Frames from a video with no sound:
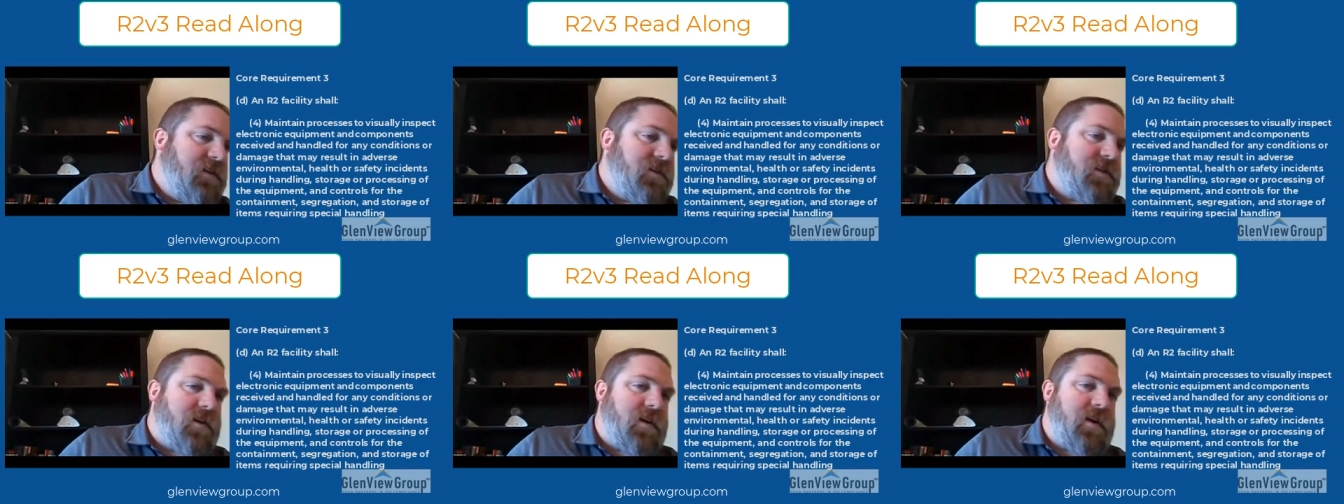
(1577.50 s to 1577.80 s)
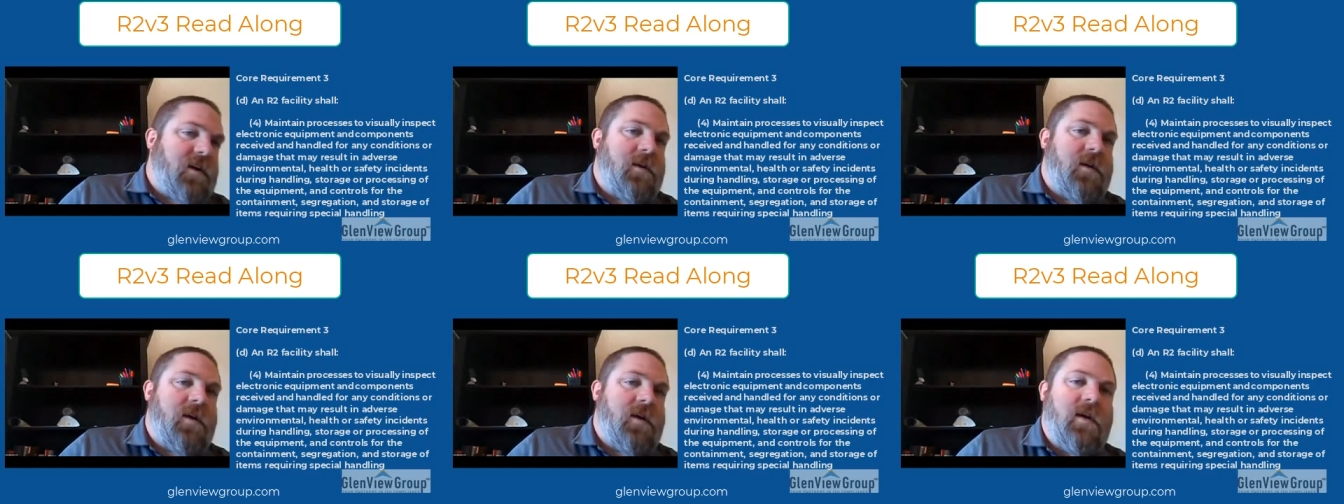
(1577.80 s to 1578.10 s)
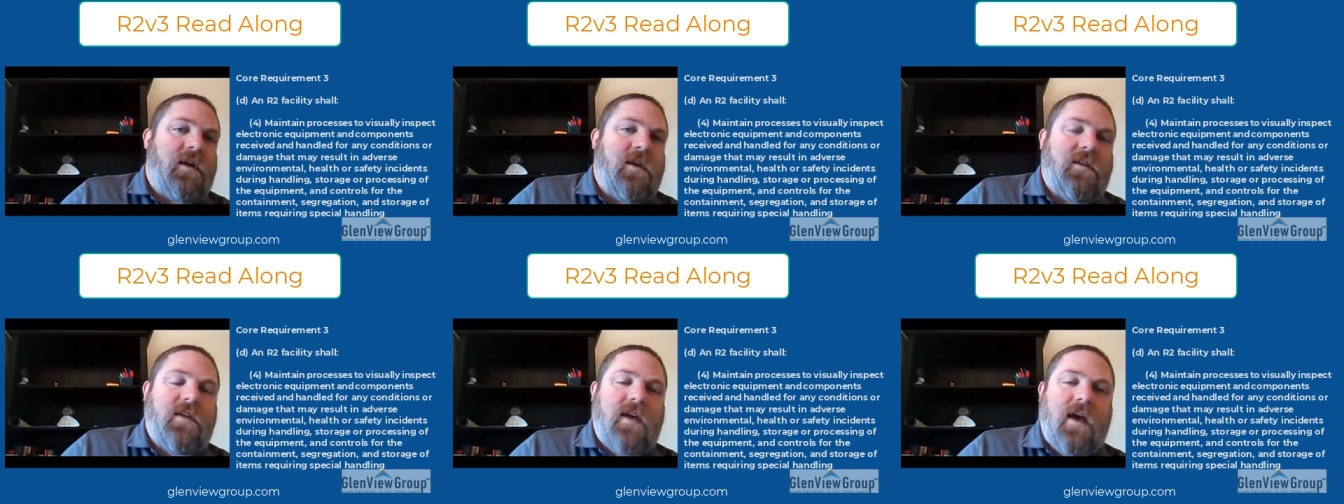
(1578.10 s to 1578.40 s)
certain
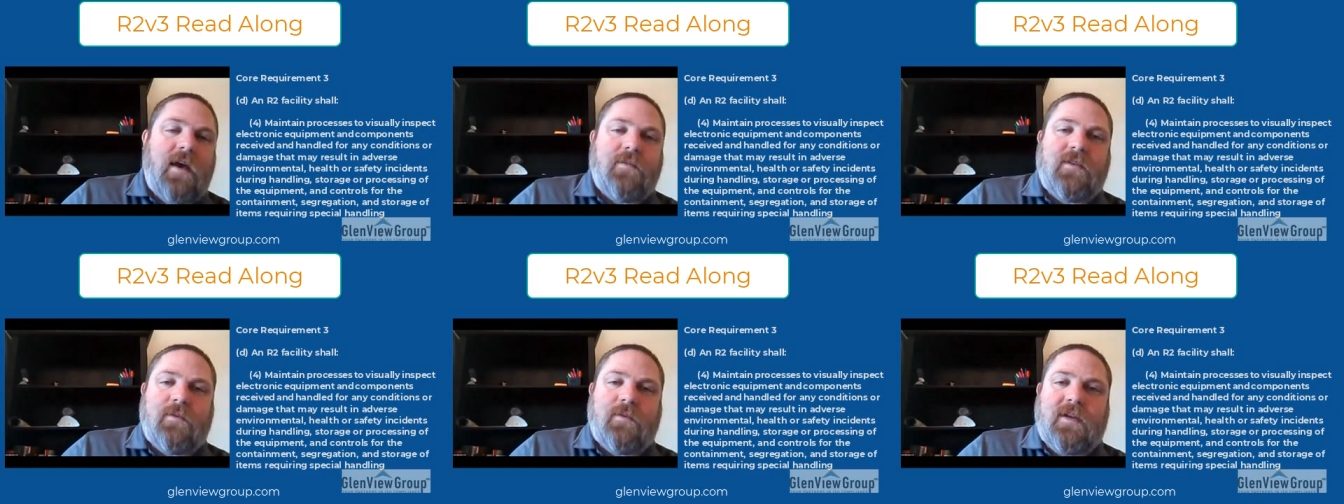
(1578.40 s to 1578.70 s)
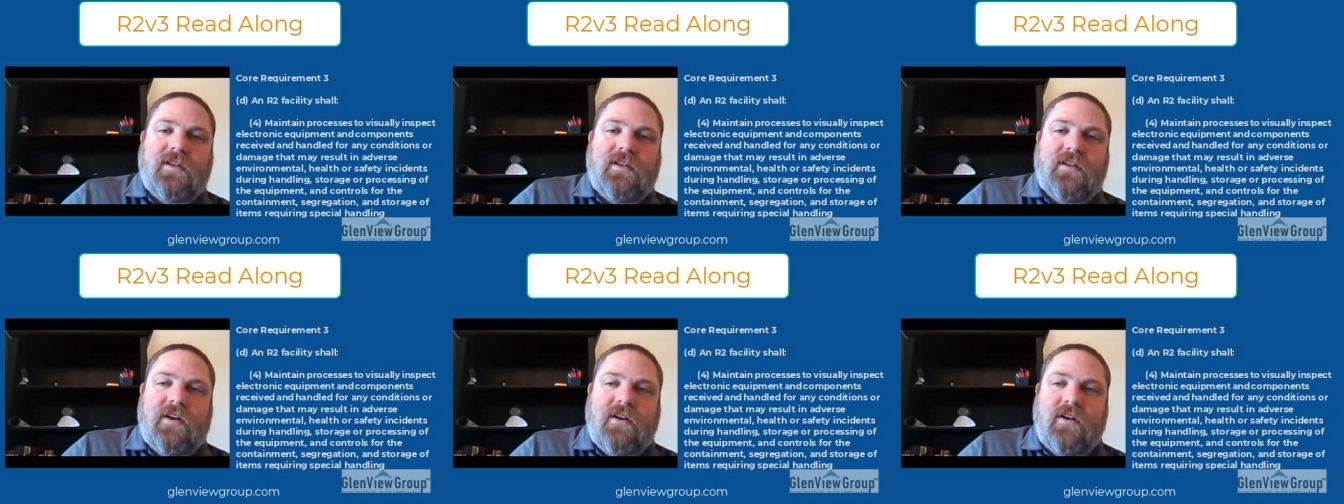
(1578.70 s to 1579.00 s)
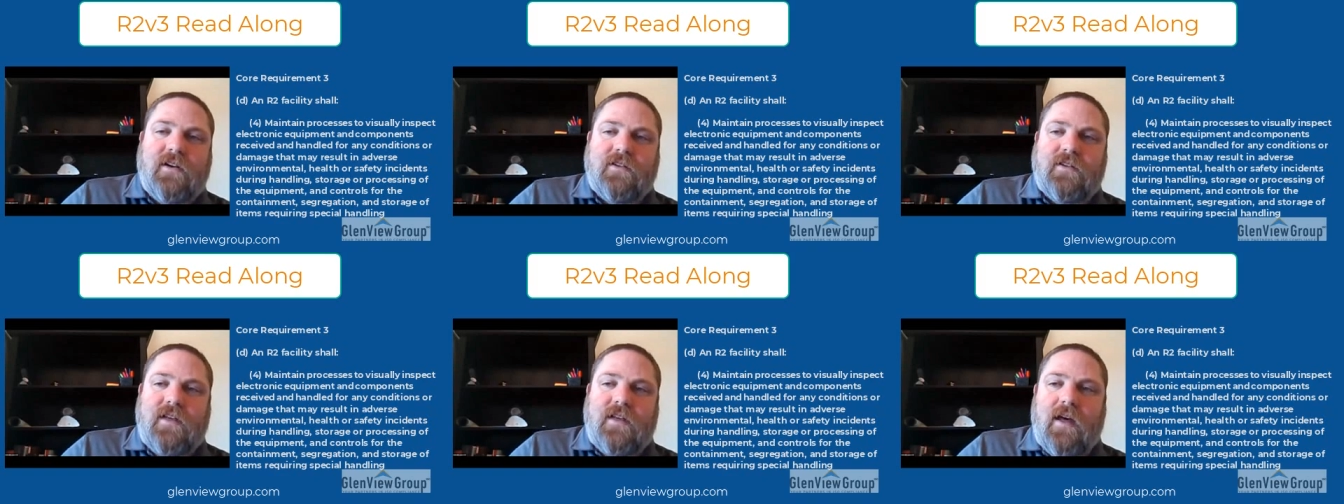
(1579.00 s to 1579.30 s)
types of
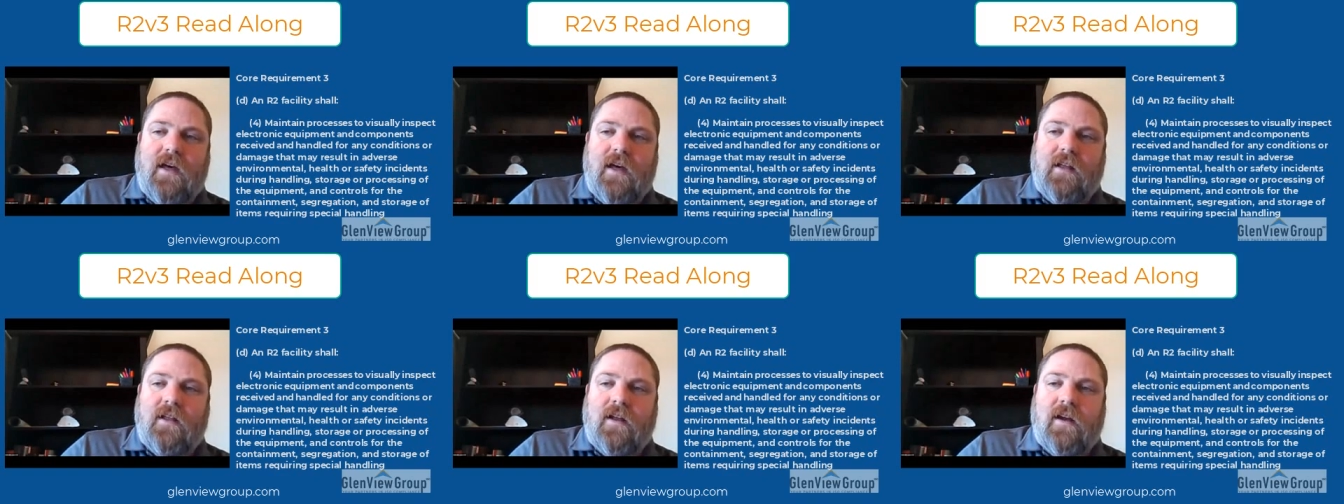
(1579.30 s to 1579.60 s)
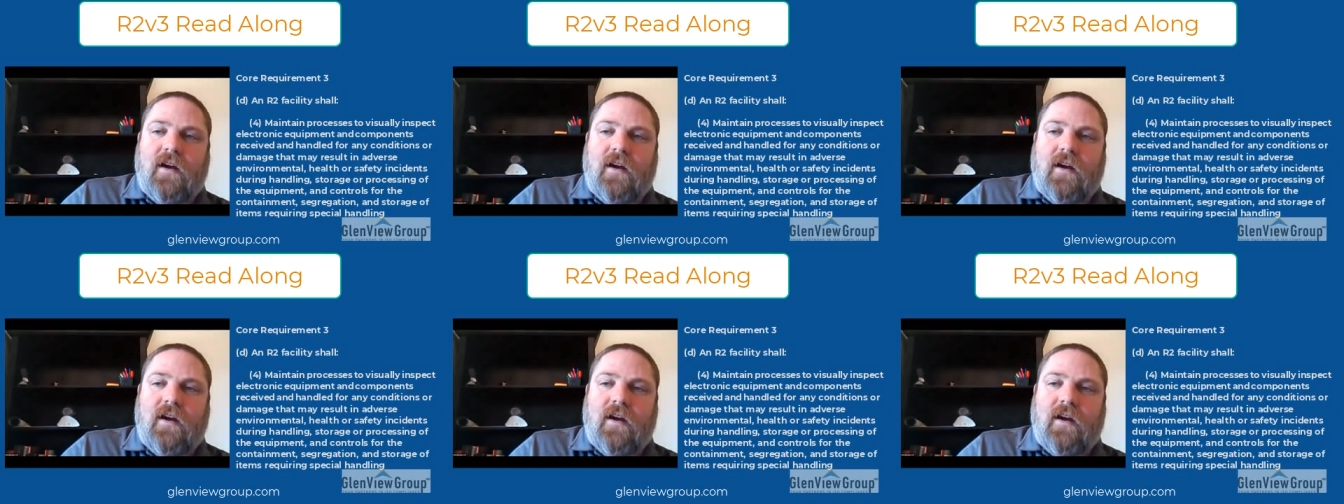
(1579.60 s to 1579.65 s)
materials that